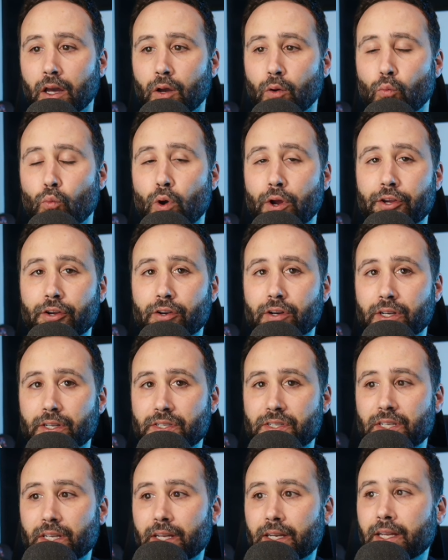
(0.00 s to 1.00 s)
what you're going to
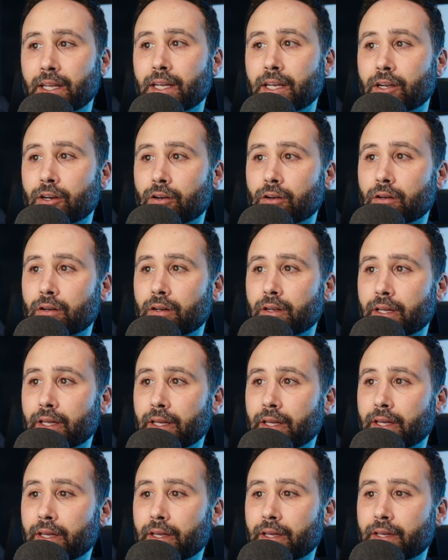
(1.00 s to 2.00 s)
see in here
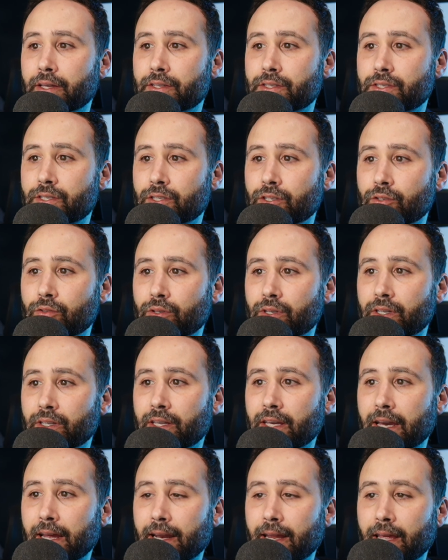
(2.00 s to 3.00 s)
is you can
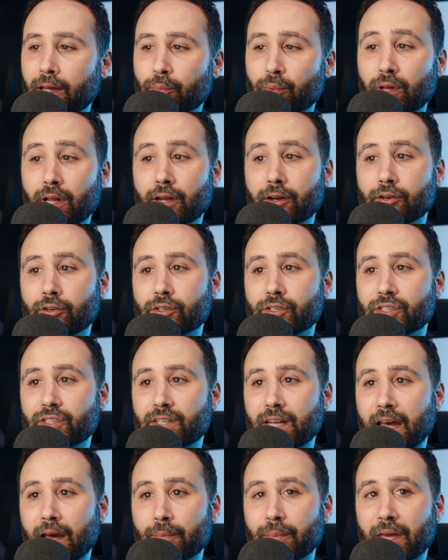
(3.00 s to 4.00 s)
get a player's
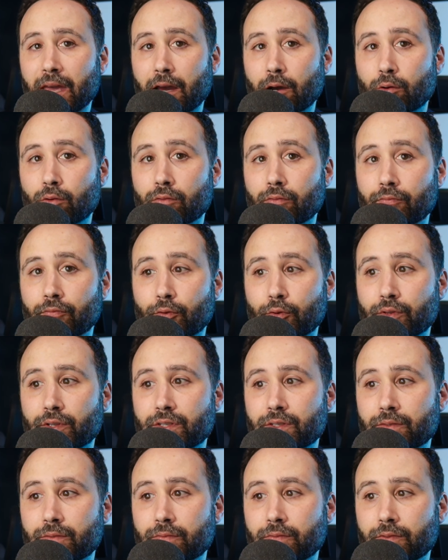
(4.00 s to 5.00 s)
snap count for
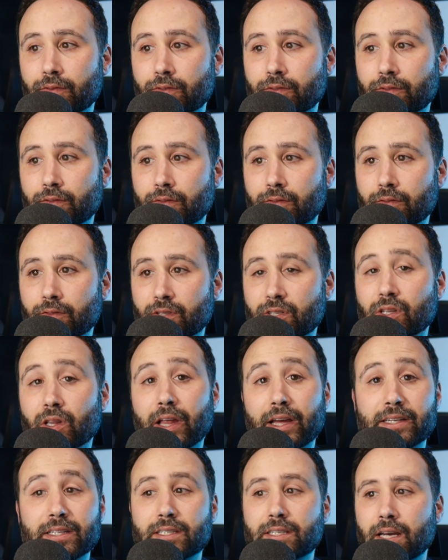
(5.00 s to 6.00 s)
this
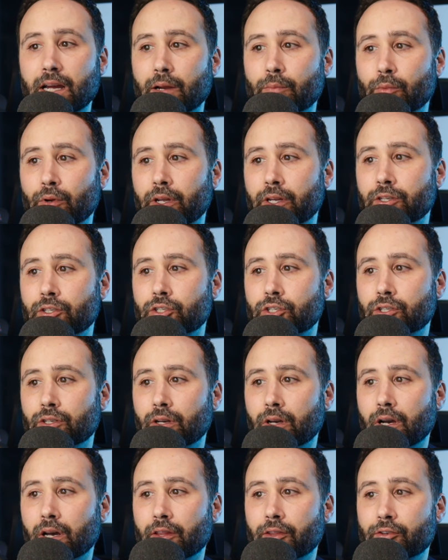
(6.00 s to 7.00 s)
selected time range,
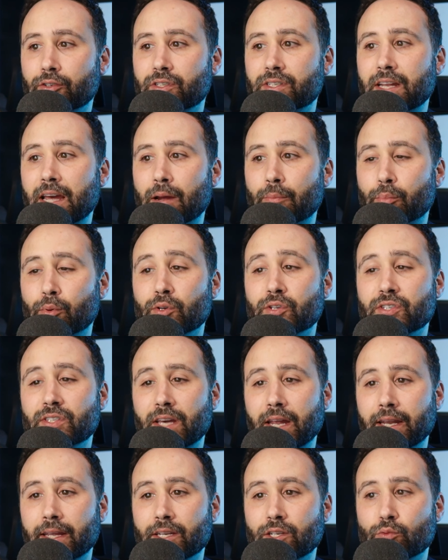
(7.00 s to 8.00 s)
their snap
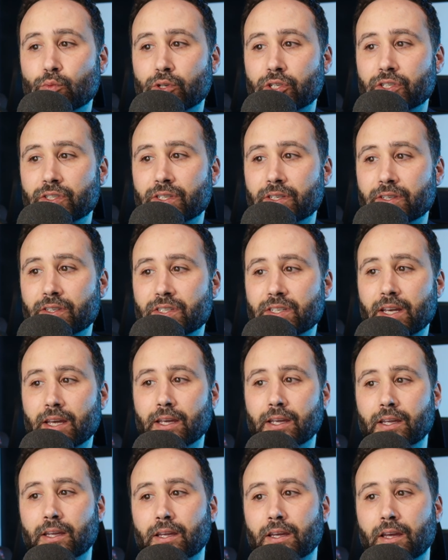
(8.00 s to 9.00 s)
percentage, which is going to say